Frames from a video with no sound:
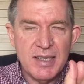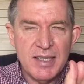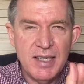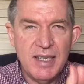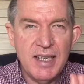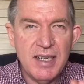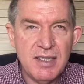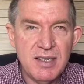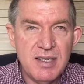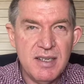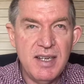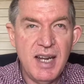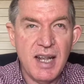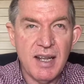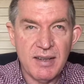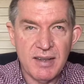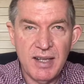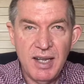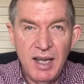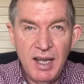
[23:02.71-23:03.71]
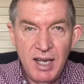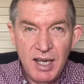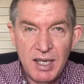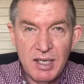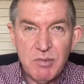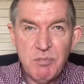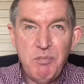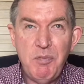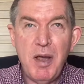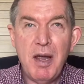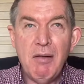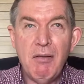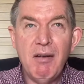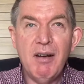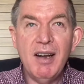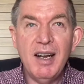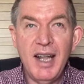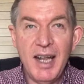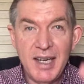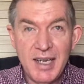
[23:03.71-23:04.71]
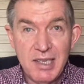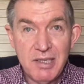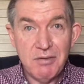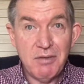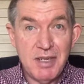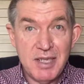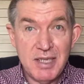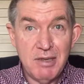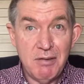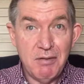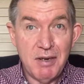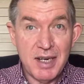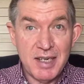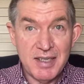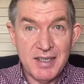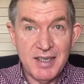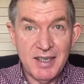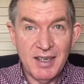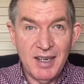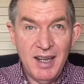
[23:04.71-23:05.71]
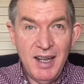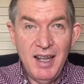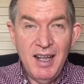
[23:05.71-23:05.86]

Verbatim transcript: in his death, his burial, and his resurrection.